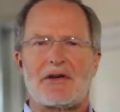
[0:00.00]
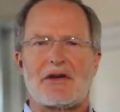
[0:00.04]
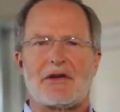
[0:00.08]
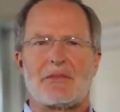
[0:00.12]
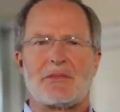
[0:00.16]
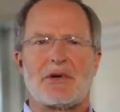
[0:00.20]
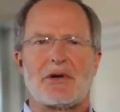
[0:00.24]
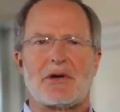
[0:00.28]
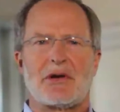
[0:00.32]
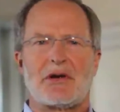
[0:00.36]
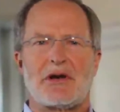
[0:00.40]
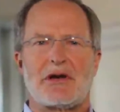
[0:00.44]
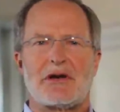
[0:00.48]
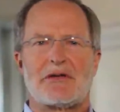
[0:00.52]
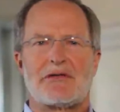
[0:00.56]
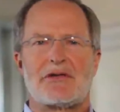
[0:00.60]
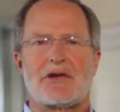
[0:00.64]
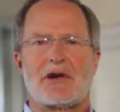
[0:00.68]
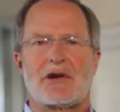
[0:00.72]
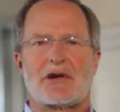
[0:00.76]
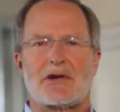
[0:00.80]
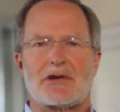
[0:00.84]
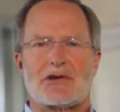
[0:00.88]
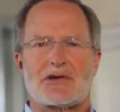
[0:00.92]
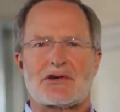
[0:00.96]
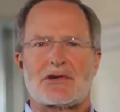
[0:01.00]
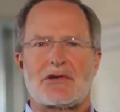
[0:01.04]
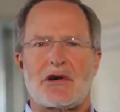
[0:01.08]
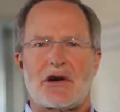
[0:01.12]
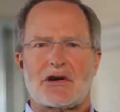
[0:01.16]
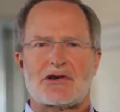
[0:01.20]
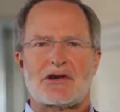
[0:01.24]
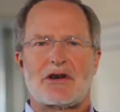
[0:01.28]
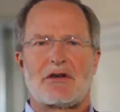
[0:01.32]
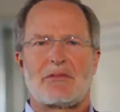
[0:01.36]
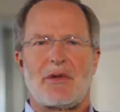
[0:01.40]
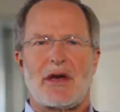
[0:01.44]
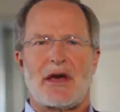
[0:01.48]
the ability of their
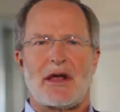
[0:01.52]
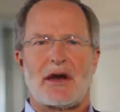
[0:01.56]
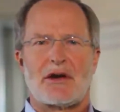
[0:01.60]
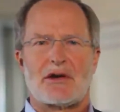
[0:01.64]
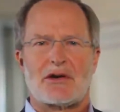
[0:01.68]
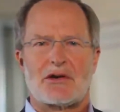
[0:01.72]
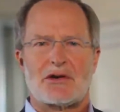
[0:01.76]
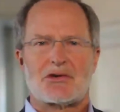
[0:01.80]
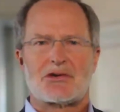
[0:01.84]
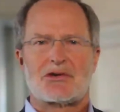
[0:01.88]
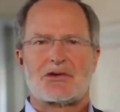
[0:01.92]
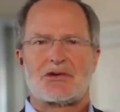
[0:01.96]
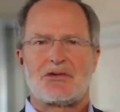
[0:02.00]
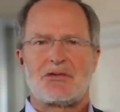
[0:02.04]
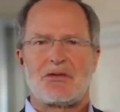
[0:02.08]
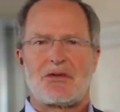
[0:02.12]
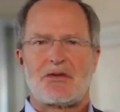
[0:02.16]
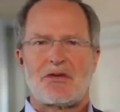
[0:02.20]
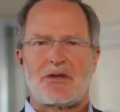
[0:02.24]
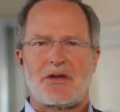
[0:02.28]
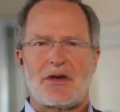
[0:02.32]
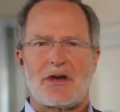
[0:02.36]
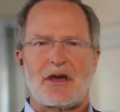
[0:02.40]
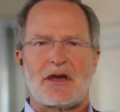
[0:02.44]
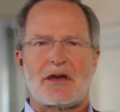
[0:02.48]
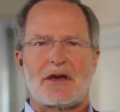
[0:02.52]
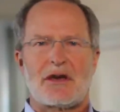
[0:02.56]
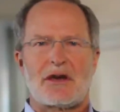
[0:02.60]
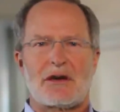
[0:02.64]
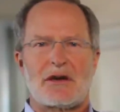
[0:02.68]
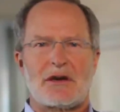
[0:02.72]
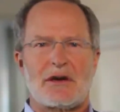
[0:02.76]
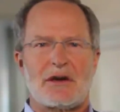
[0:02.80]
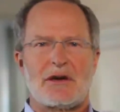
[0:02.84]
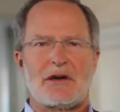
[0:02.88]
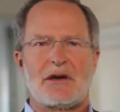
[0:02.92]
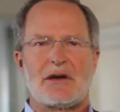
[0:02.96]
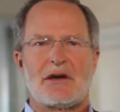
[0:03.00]
construction managers to think
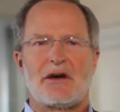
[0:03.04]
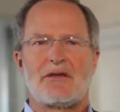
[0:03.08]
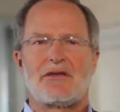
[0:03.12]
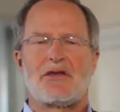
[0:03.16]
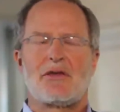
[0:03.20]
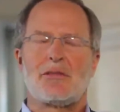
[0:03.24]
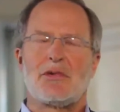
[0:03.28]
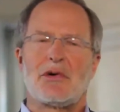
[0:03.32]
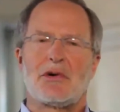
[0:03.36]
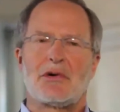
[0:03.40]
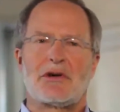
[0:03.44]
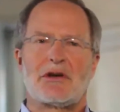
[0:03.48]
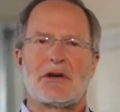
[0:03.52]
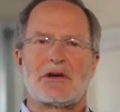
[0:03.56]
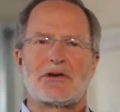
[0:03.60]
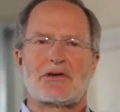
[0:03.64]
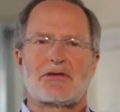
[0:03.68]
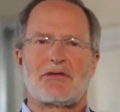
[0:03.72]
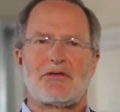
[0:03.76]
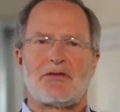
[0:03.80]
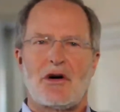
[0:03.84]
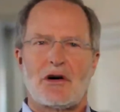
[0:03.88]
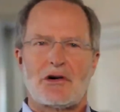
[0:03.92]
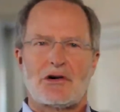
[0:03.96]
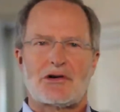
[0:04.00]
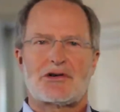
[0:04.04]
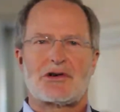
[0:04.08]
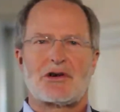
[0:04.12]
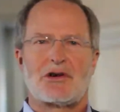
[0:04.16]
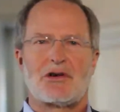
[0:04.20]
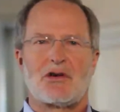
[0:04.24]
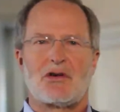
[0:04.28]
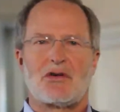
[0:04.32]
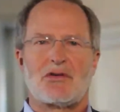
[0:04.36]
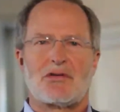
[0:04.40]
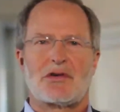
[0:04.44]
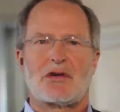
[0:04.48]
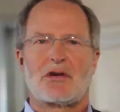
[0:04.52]
of the building's function
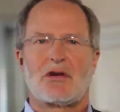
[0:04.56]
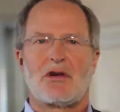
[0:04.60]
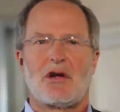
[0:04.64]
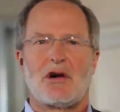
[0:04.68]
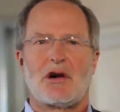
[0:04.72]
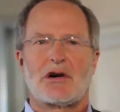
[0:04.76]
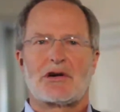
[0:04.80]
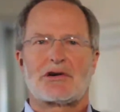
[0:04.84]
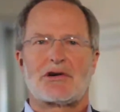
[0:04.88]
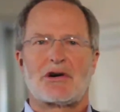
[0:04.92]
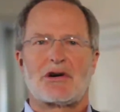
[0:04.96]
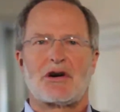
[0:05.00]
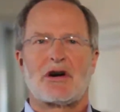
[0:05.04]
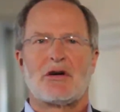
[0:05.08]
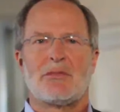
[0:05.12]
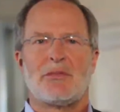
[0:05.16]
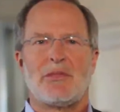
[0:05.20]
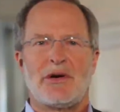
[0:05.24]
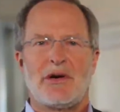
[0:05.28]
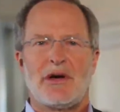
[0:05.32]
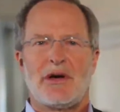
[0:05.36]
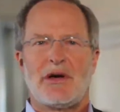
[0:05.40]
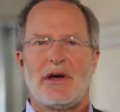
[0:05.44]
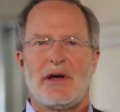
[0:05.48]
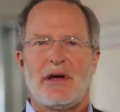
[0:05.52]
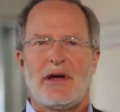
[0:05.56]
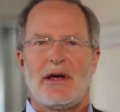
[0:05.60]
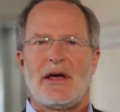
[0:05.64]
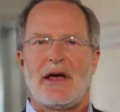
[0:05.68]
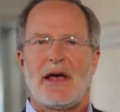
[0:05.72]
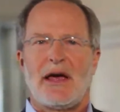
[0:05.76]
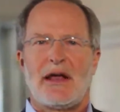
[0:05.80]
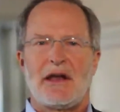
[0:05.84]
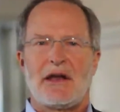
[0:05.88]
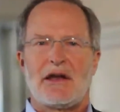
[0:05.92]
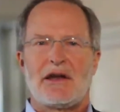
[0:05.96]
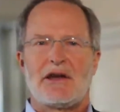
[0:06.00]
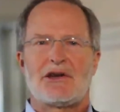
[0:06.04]
over the long term
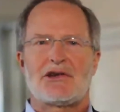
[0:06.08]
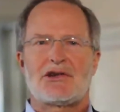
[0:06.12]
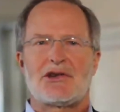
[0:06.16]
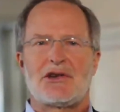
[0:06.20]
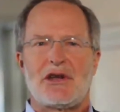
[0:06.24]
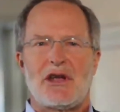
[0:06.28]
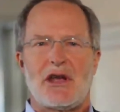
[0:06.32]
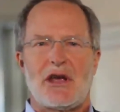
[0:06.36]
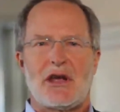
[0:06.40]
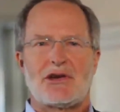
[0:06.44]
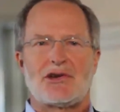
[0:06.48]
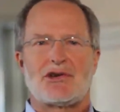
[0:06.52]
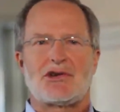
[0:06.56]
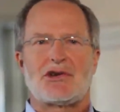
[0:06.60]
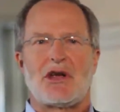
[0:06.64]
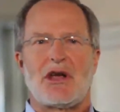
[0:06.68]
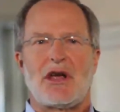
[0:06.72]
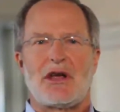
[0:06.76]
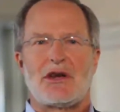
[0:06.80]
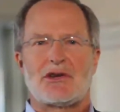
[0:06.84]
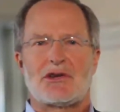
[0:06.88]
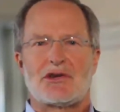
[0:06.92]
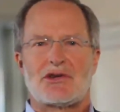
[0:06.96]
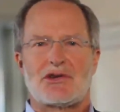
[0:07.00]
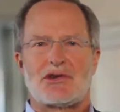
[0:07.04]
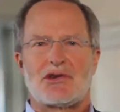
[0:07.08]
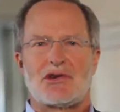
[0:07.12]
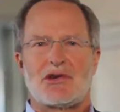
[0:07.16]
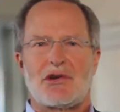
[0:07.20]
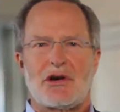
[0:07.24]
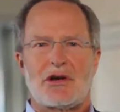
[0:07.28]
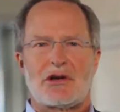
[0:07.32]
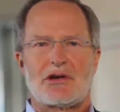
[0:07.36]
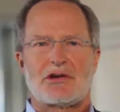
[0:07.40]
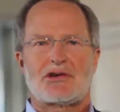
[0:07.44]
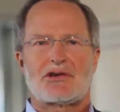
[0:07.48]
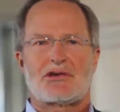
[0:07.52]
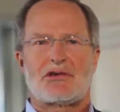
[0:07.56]
and initiate changes
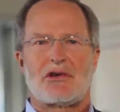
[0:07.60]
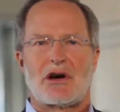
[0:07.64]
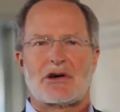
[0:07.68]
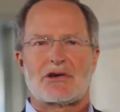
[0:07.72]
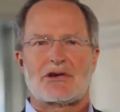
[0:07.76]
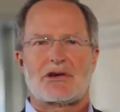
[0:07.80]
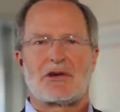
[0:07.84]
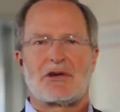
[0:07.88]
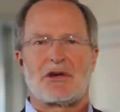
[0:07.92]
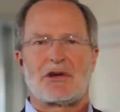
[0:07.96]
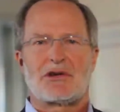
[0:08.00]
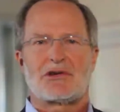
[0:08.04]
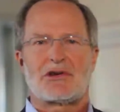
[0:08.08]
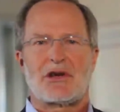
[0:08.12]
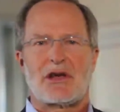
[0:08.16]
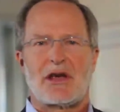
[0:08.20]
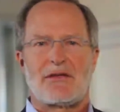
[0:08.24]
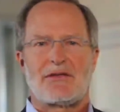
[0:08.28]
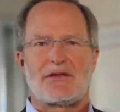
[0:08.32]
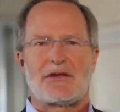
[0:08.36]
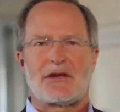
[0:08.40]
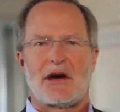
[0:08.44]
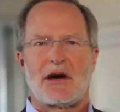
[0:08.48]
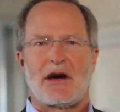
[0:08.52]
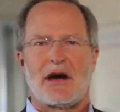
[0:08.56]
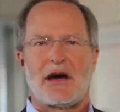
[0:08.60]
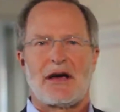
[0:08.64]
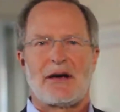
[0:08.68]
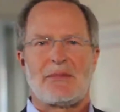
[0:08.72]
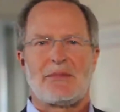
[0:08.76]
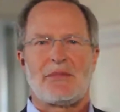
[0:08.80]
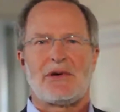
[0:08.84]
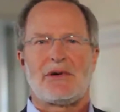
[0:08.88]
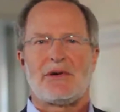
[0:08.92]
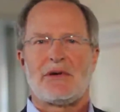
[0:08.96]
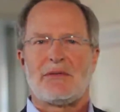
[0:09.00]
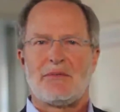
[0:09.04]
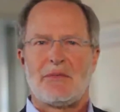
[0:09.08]
during construction that save
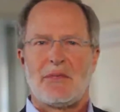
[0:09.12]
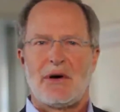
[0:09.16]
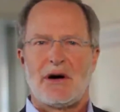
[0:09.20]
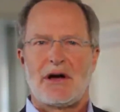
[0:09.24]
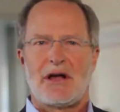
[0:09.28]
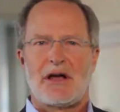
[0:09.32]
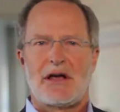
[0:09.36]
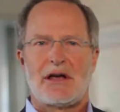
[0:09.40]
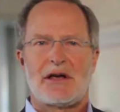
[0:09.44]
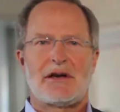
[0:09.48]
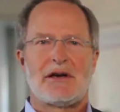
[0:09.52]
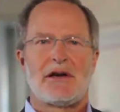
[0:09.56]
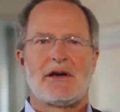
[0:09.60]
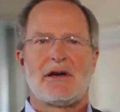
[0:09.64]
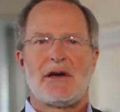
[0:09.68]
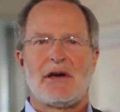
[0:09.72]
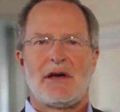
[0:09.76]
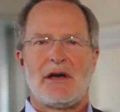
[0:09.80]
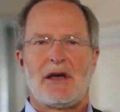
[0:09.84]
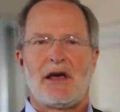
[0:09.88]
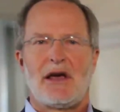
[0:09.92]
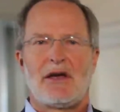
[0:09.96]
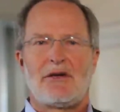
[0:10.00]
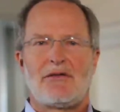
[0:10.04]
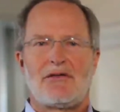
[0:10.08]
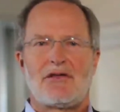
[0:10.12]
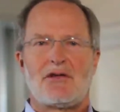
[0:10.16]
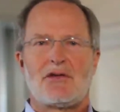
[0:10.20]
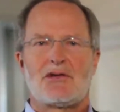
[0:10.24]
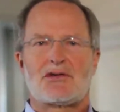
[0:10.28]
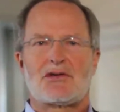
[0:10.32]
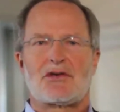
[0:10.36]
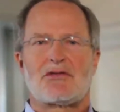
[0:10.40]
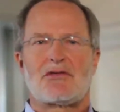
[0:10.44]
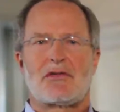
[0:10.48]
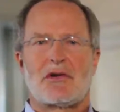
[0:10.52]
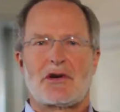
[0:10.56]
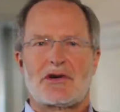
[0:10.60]
time, money, and
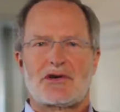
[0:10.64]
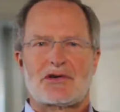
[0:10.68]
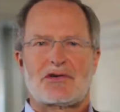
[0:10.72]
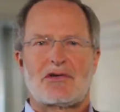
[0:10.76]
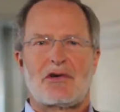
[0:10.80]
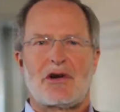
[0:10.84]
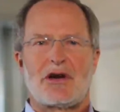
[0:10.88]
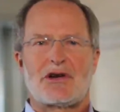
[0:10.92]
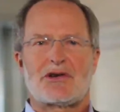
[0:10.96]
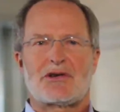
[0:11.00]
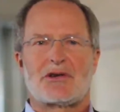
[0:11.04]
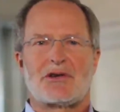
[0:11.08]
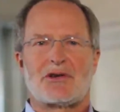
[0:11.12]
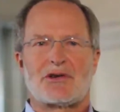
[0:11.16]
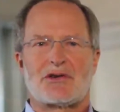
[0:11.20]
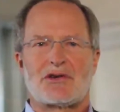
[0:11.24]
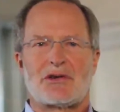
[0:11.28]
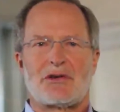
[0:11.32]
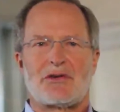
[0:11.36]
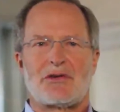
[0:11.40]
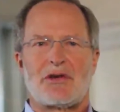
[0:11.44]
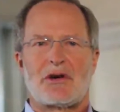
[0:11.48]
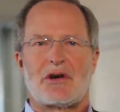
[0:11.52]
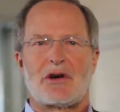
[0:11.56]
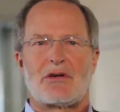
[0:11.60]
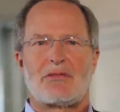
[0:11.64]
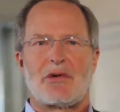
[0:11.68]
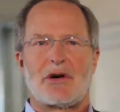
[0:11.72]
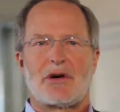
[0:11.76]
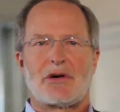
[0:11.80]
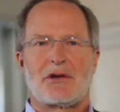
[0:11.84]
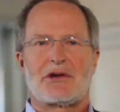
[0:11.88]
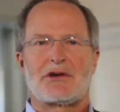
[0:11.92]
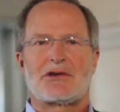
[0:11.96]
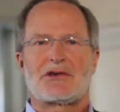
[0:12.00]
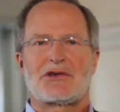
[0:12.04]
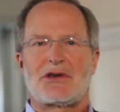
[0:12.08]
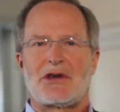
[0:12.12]
future frustrations that are
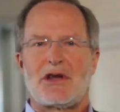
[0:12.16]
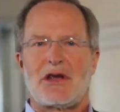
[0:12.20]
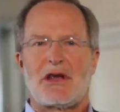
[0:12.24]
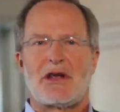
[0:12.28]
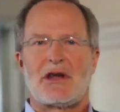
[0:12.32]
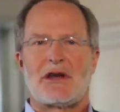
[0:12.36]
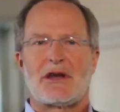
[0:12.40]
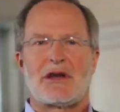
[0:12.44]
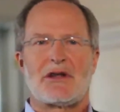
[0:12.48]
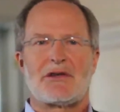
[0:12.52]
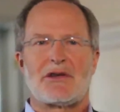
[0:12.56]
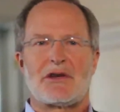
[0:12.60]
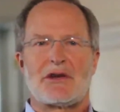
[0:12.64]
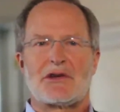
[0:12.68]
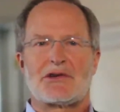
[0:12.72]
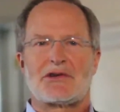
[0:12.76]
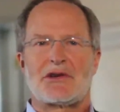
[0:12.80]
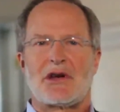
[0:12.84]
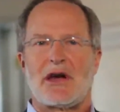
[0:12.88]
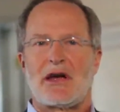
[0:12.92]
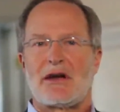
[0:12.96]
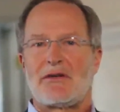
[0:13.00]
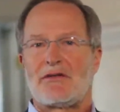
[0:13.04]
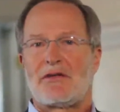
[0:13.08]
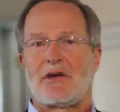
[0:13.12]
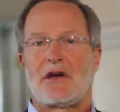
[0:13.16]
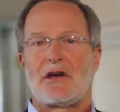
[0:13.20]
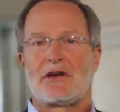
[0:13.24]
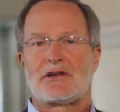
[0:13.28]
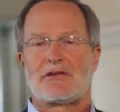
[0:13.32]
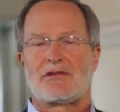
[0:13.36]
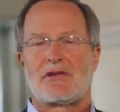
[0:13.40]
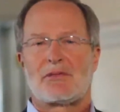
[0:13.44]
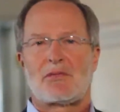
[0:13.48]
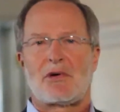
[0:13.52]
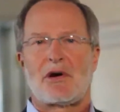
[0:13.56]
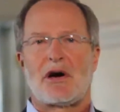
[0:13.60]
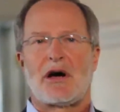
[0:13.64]
rarely seen in the design phase
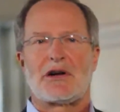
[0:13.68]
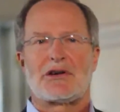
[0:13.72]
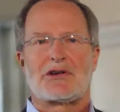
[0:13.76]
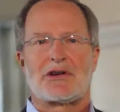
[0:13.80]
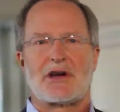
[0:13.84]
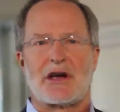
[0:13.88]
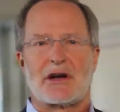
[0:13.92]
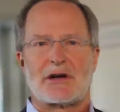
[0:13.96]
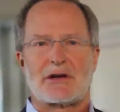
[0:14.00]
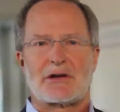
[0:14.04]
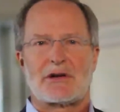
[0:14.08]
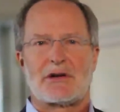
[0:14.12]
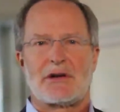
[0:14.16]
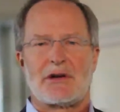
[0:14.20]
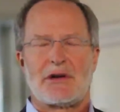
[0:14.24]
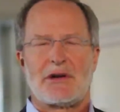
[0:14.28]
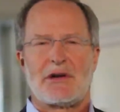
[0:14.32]
of a project.